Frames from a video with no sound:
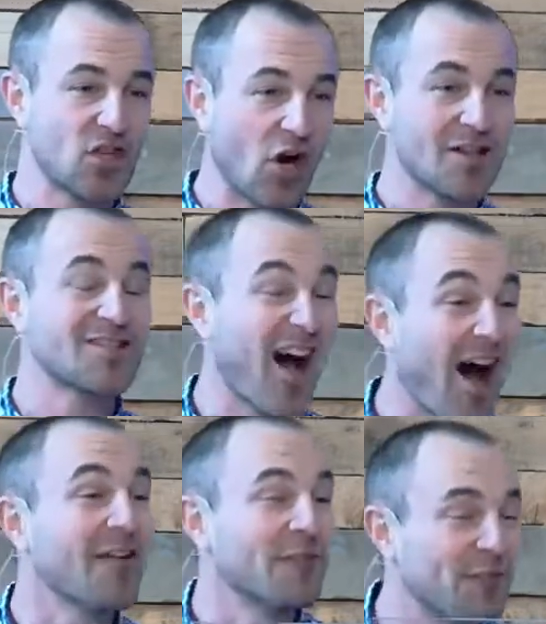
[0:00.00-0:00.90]
God's
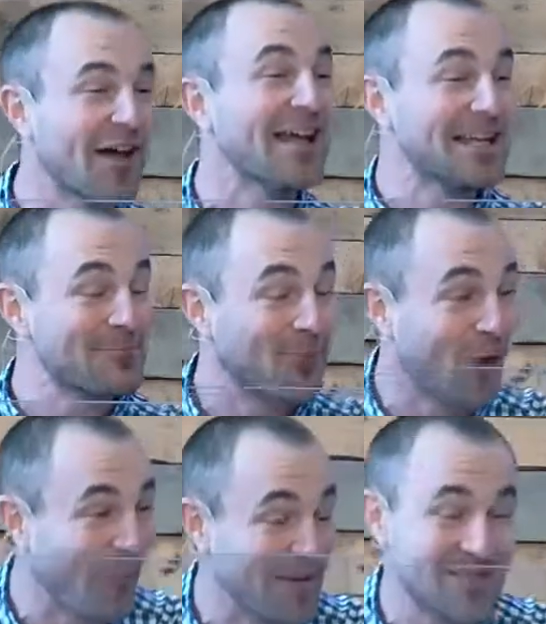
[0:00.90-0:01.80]
unfailing
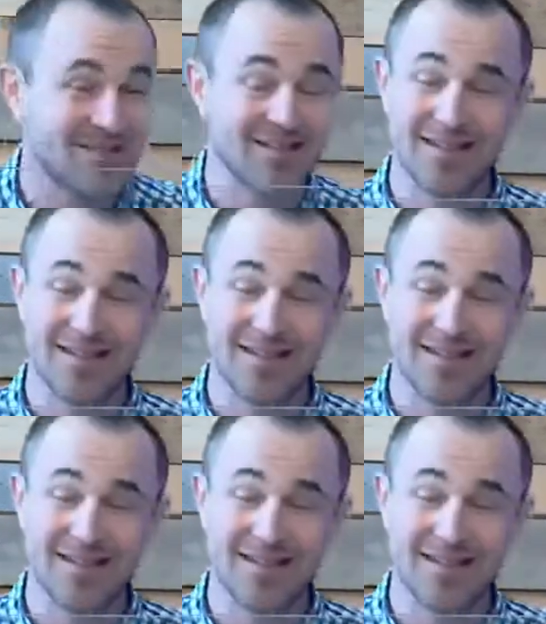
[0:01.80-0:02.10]
promise